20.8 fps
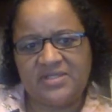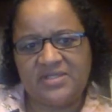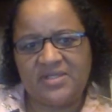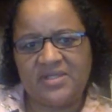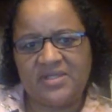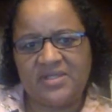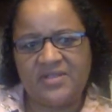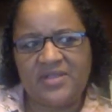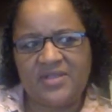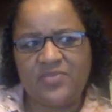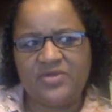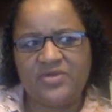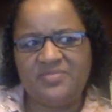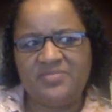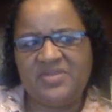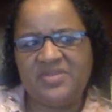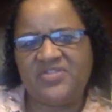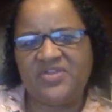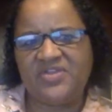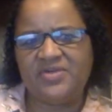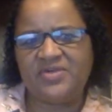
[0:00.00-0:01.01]
They wouldn't
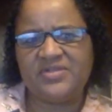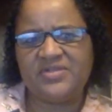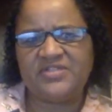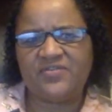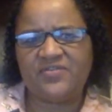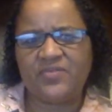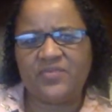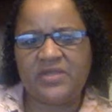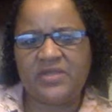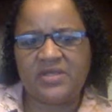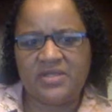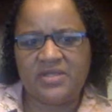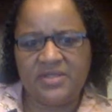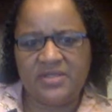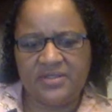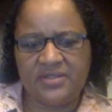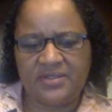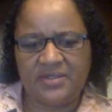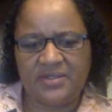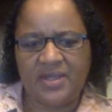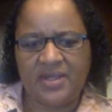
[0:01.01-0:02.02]
be theories if we
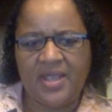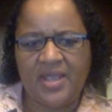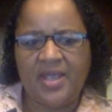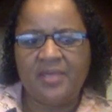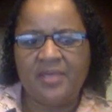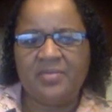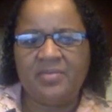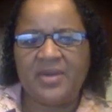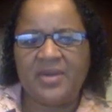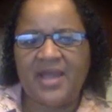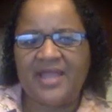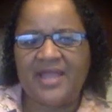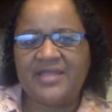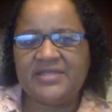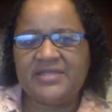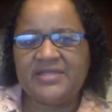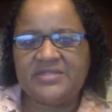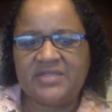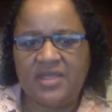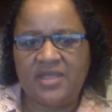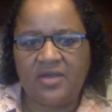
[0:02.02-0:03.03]
couldn't. But I
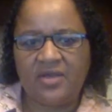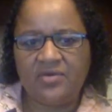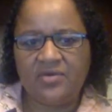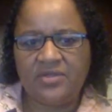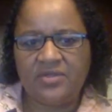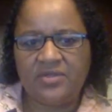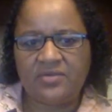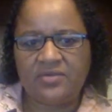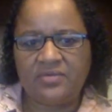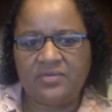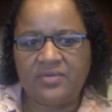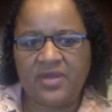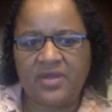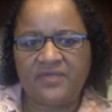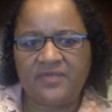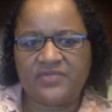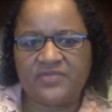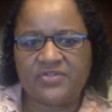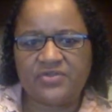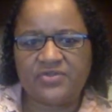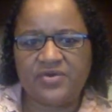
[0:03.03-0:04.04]
can tell you of
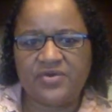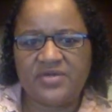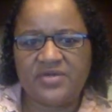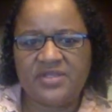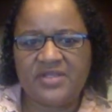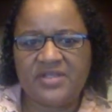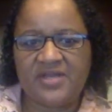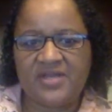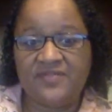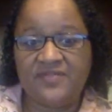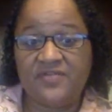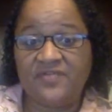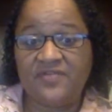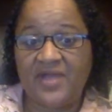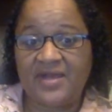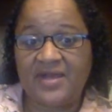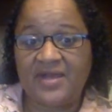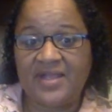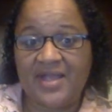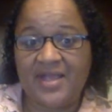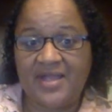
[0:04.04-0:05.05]
a surety that if you
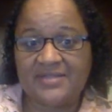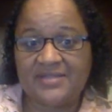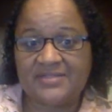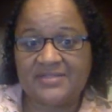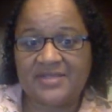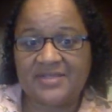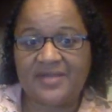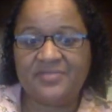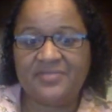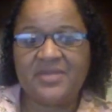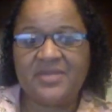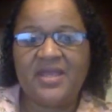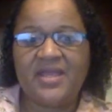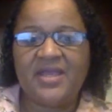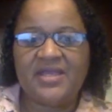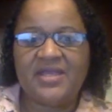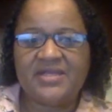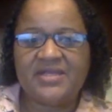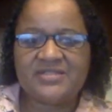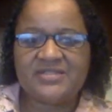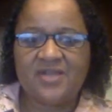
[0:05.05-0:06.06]
find a concept,
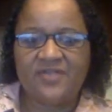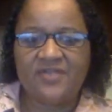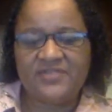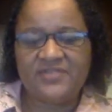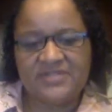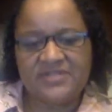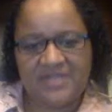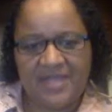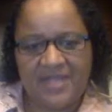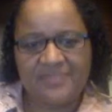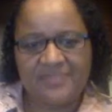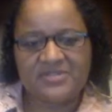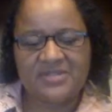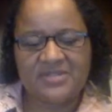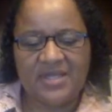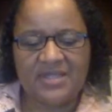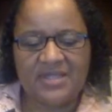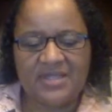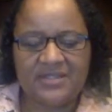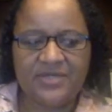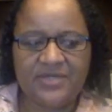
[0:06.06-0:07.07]
it's oftentimes
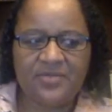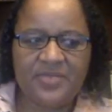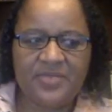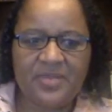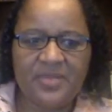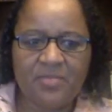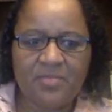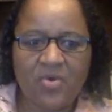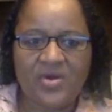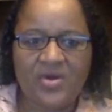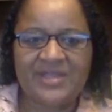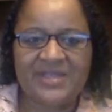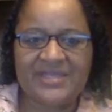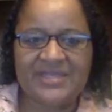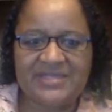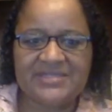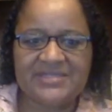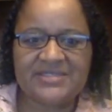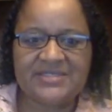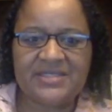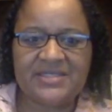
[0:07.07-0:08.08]
a little bit more
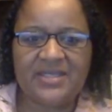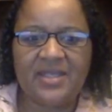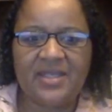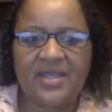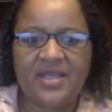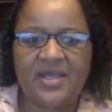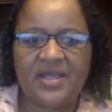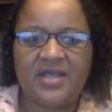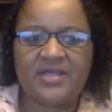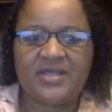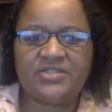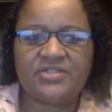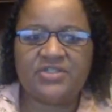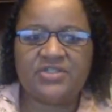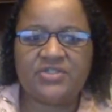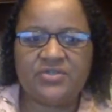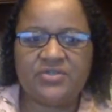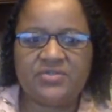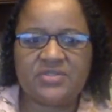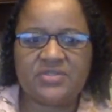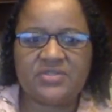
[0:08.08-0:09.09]
easy to
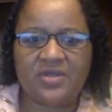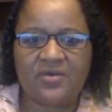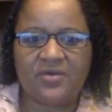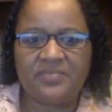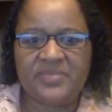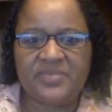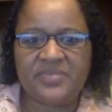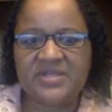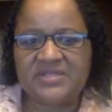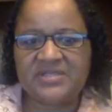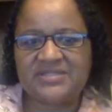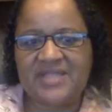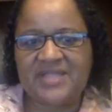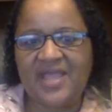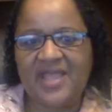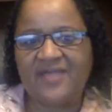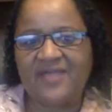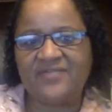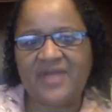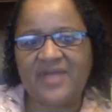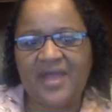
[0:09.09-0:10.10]
do so because they
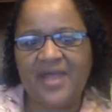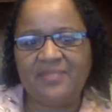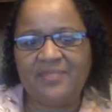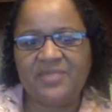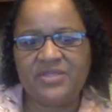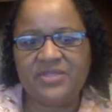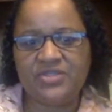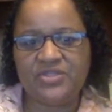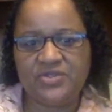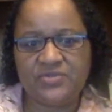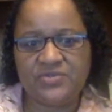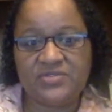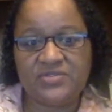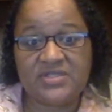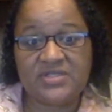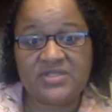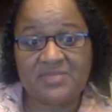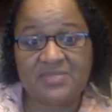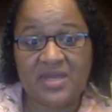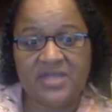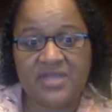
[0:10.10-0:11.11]
have not been used
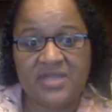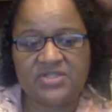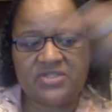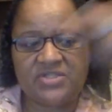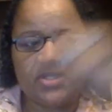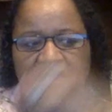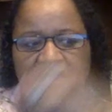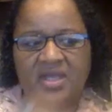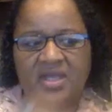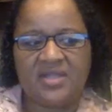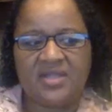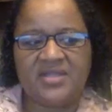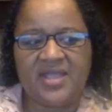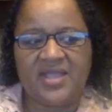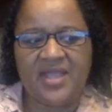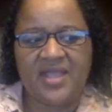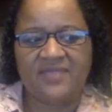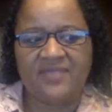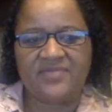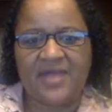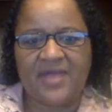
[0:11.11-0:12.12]
as much. They
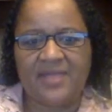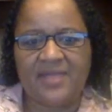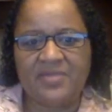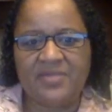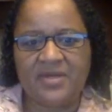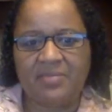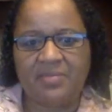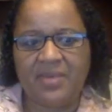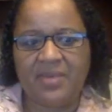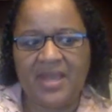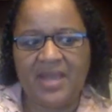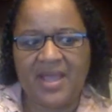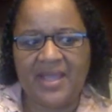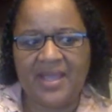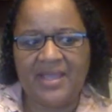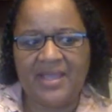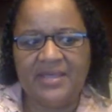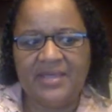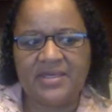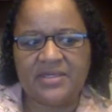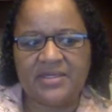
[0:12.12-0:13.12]
have not been
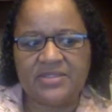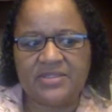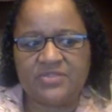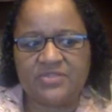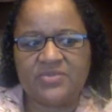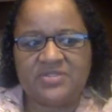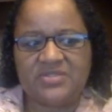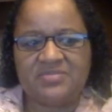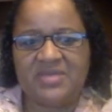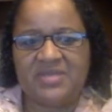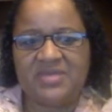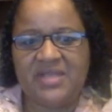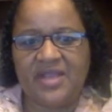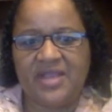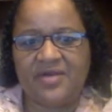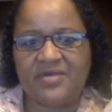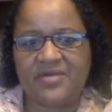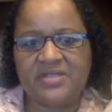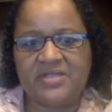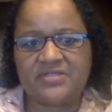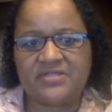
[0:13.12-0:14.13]
applied to as many
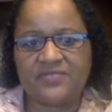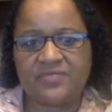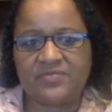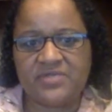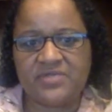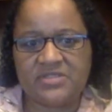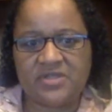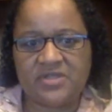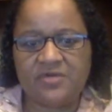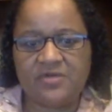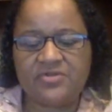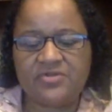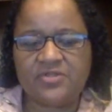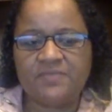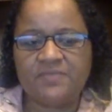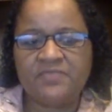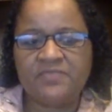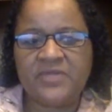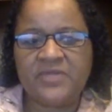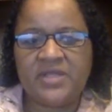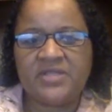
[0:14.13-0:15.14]
areas of research.
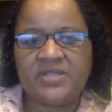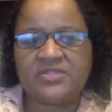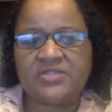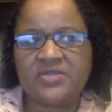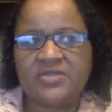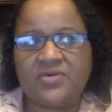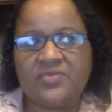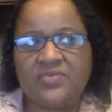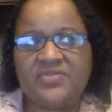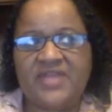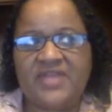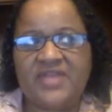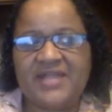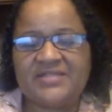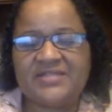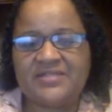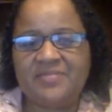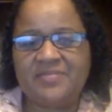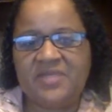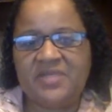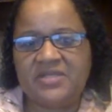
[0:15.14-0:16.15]
So
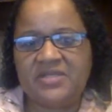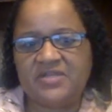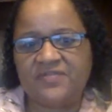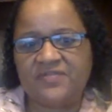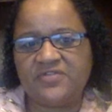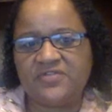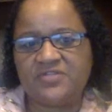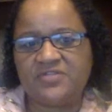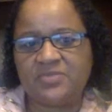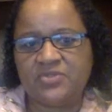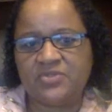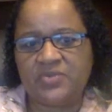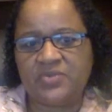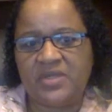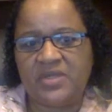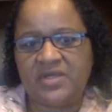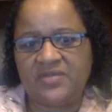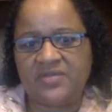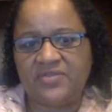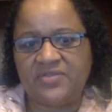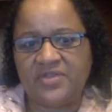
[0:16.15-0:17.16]
that's the big difference
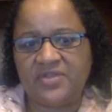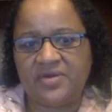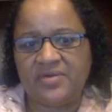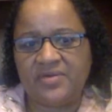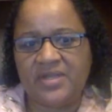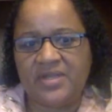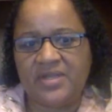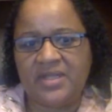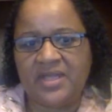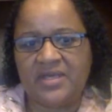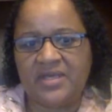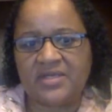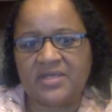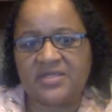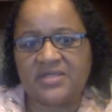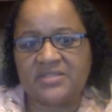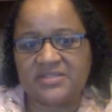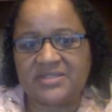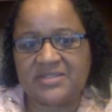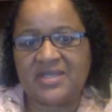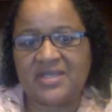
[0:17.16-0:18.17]
between a theory and
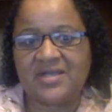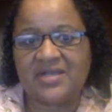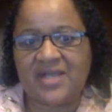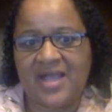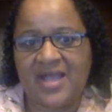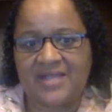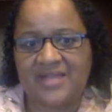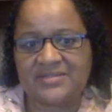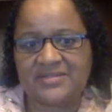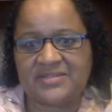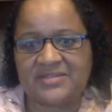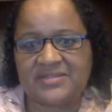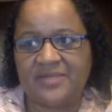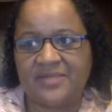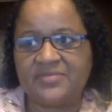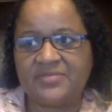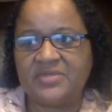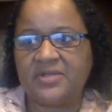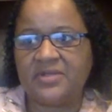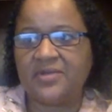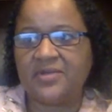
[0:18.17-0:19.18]
a
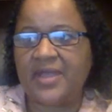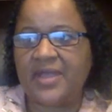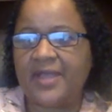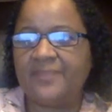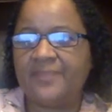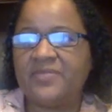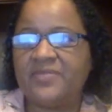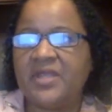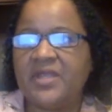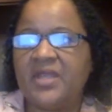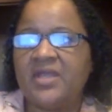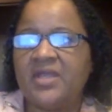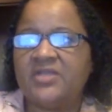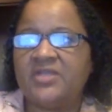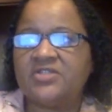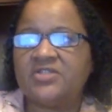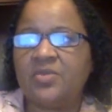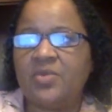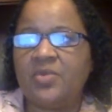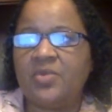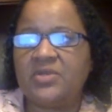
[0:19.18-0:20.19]
concept. Okay.
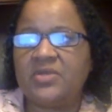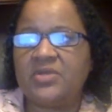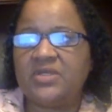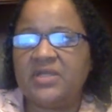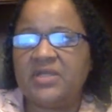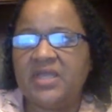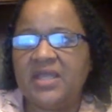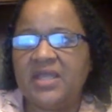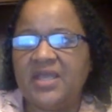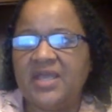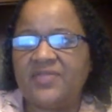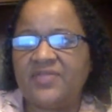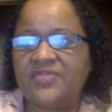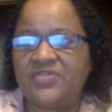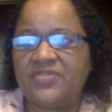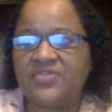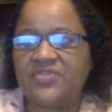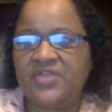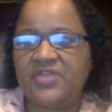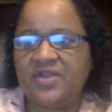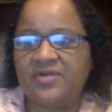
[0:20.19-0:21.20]
So when we're looking at the
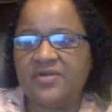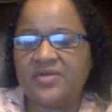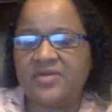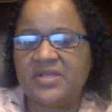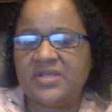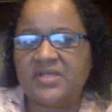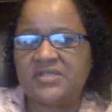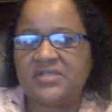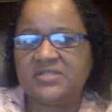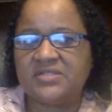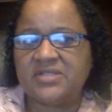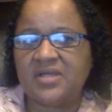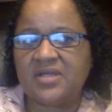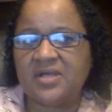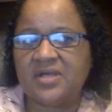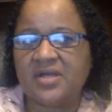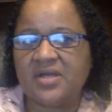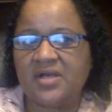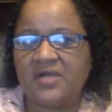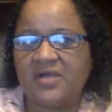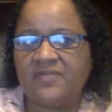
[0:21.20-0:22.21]
theories
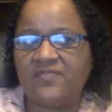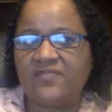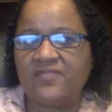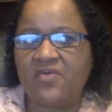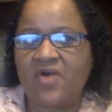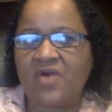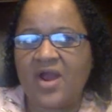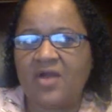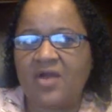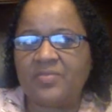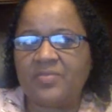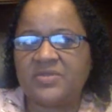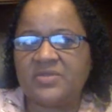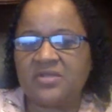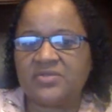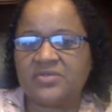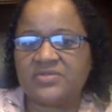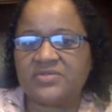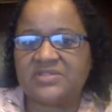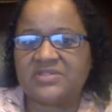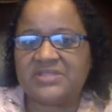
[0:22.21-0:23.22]
for our
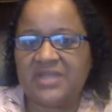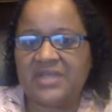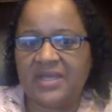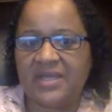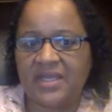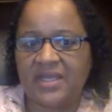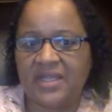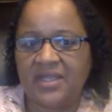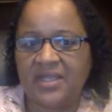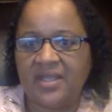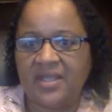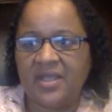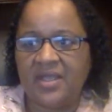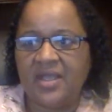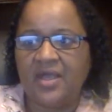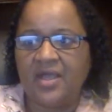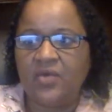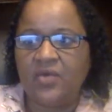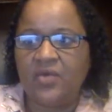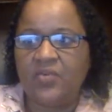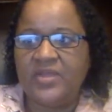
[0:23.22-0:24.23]
particular study,
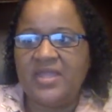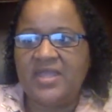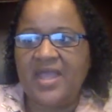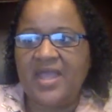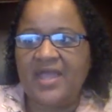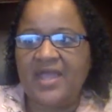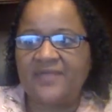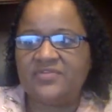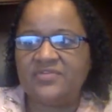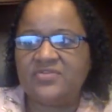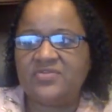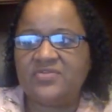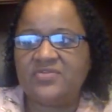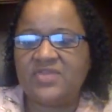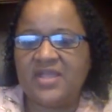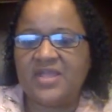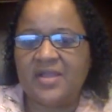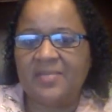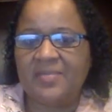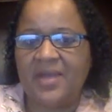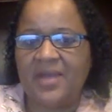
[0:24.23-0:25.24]
we have to
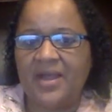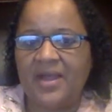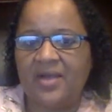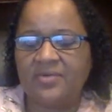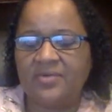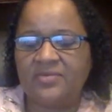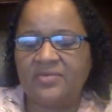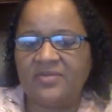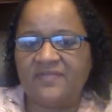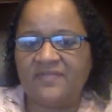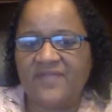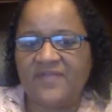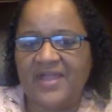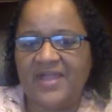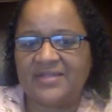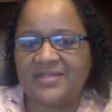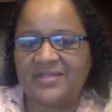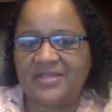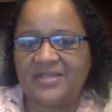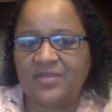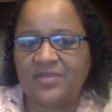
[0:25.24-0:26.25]
think about the
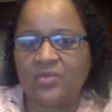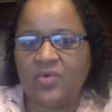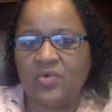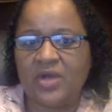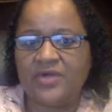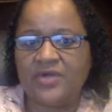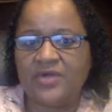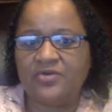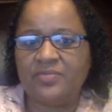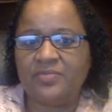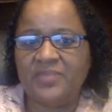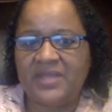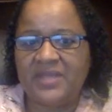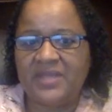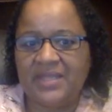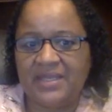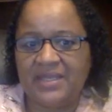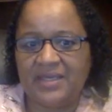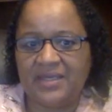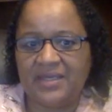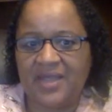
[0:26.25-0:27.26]
fact that it will
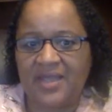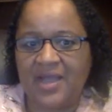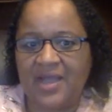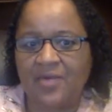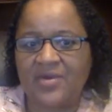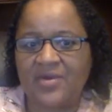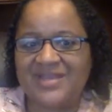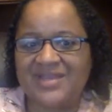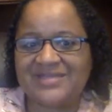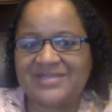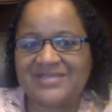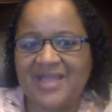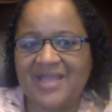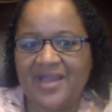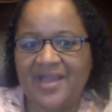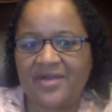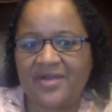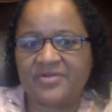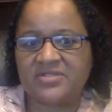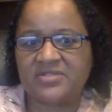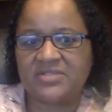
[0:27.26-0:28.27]
underpin our
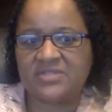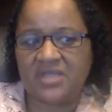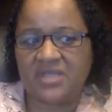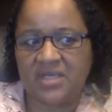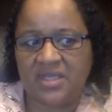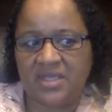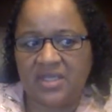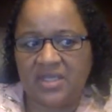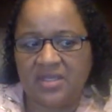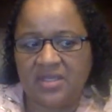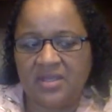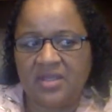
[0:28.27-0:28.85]
entire study.